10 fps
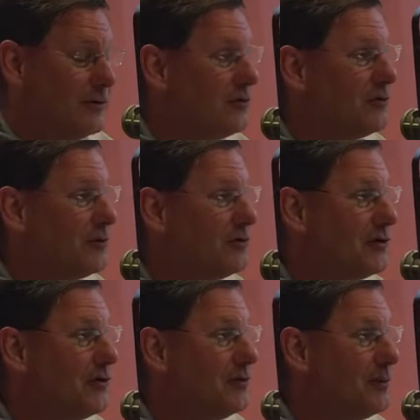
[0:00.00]
Christmas
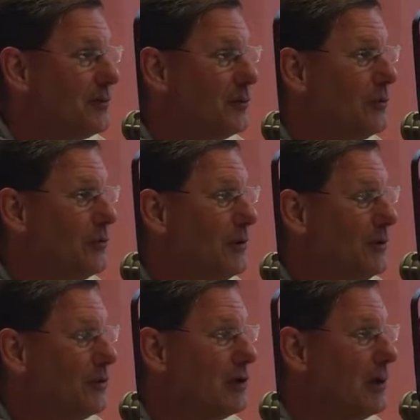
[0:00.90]
shows. But
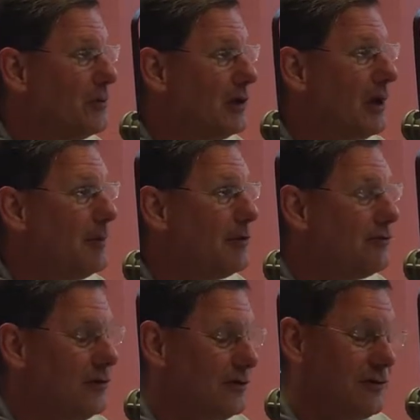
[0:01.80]
we'll keep it coming as
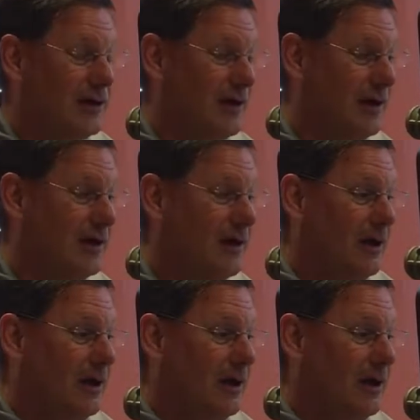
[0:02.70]
long as they can.